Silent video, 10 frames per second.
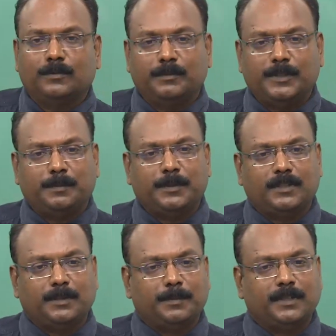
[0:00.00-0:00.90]

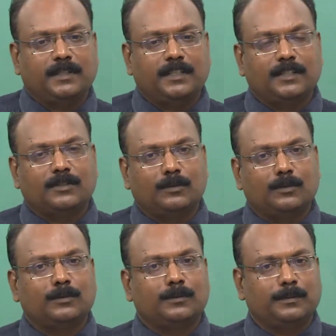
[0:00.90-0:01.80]
misperception leads
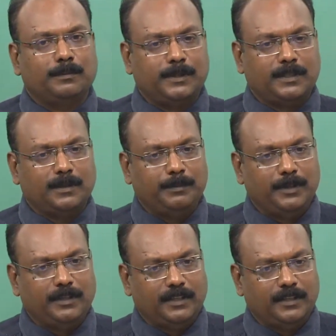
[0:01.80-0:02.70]
to
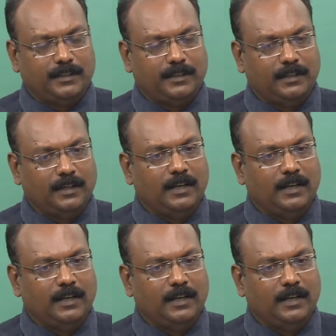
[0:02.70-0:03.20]
miscommunication.